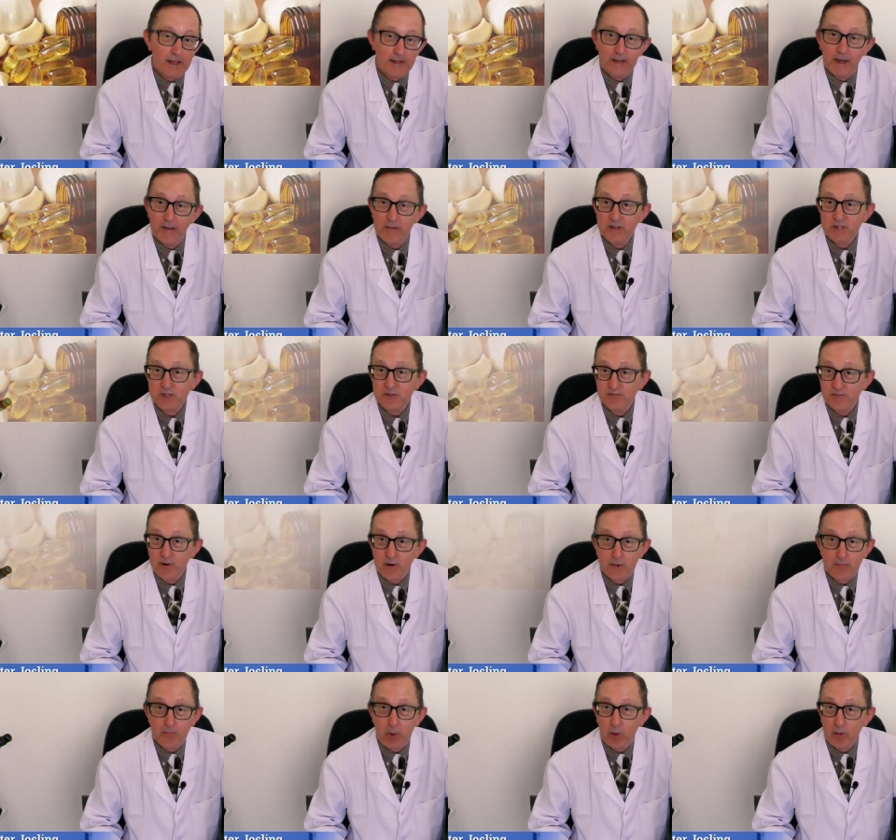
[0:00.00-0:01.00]
Now these are
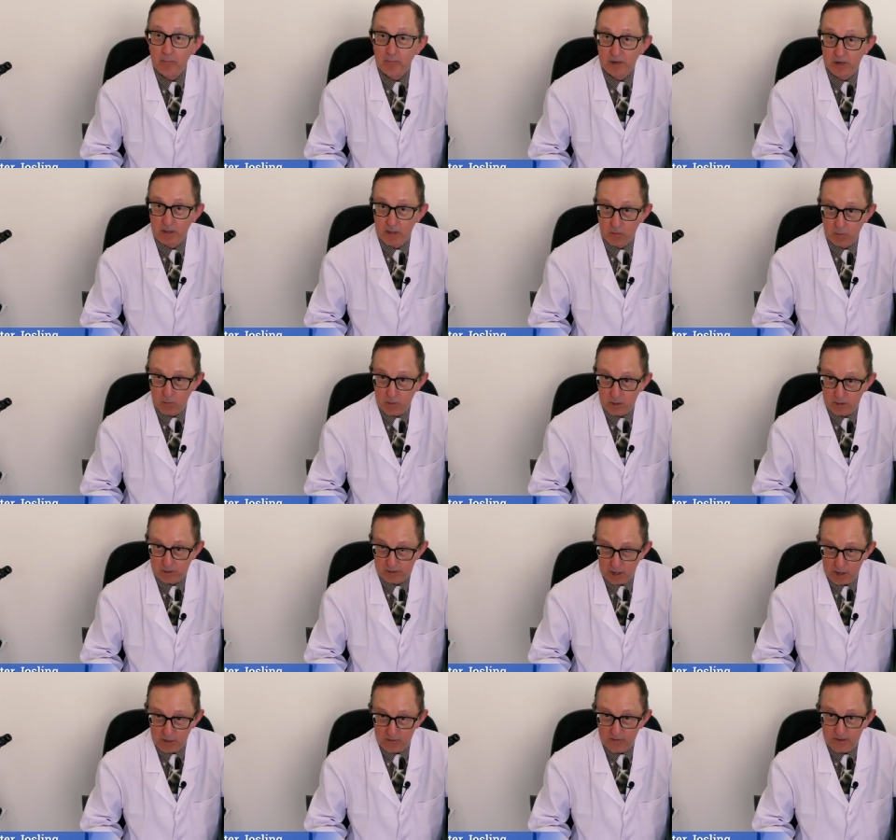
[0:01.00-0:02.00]
very popular the
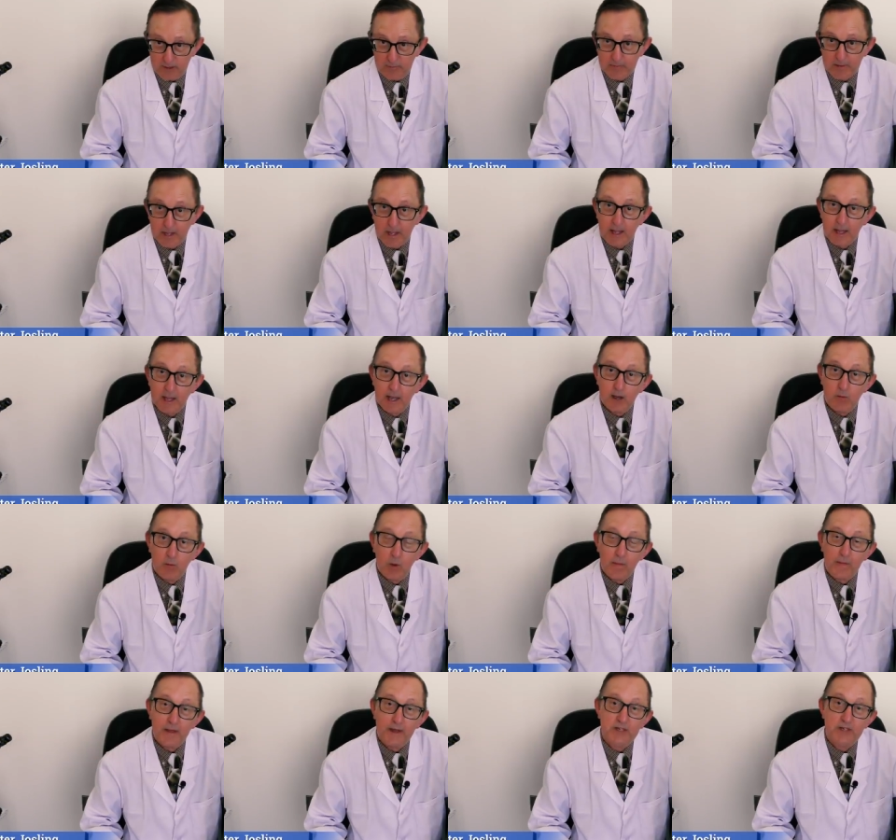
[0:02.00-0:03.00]
world over, and
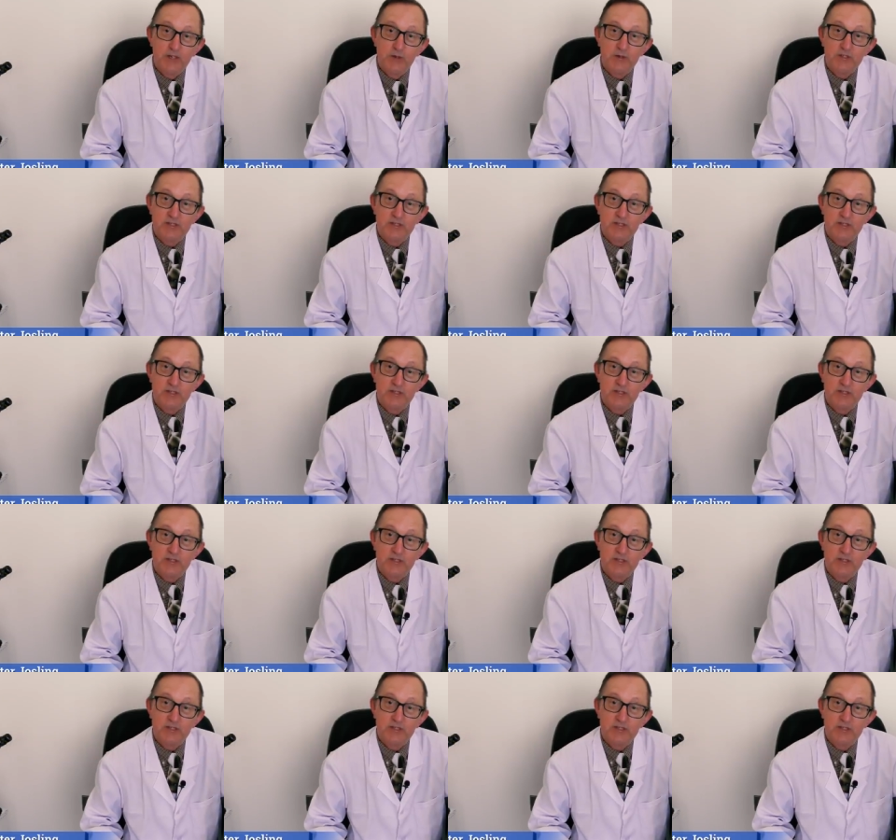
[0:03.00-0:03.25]
what they do